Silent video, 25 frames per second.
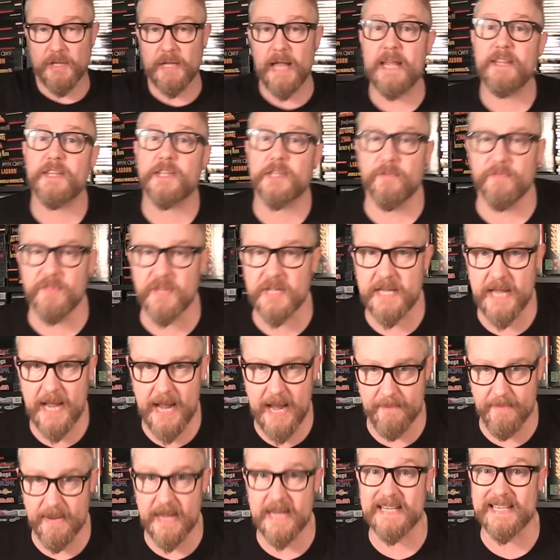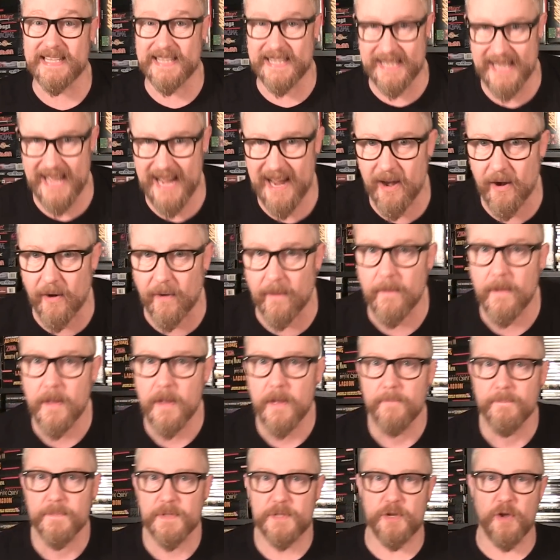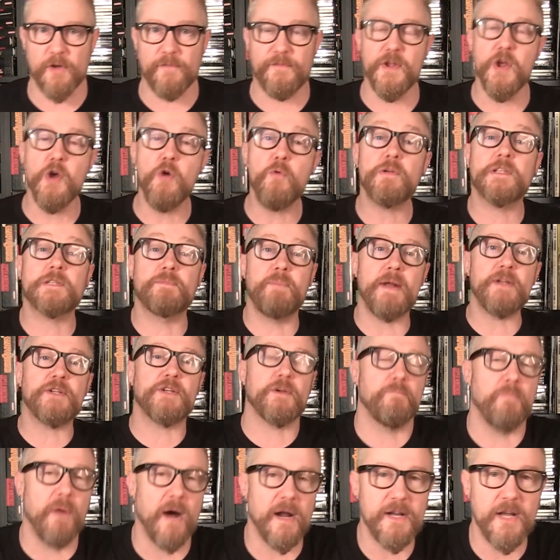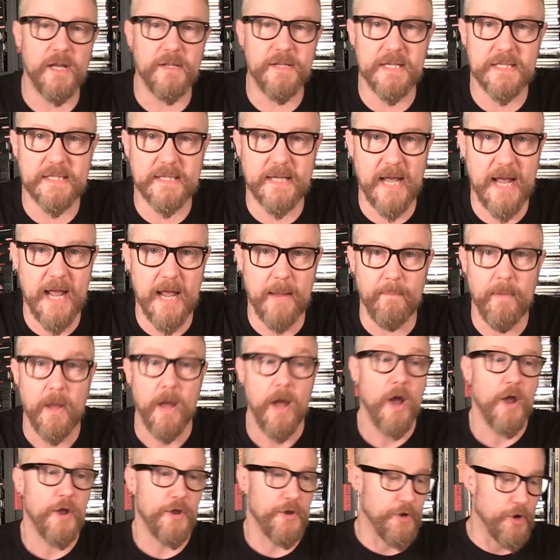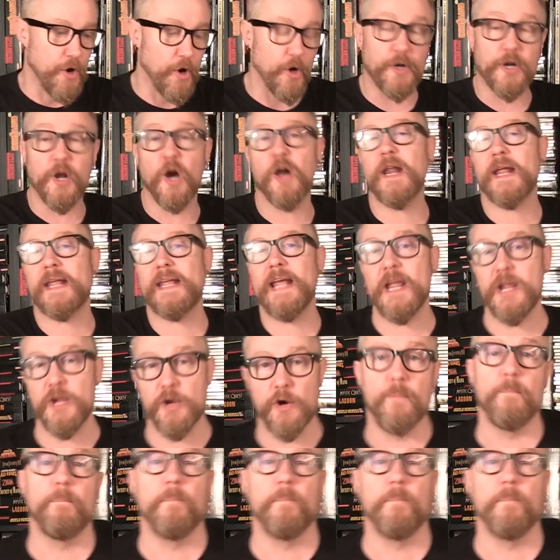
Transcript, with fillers: length of the game is there. So if you spend your money on this game, you're gonna get your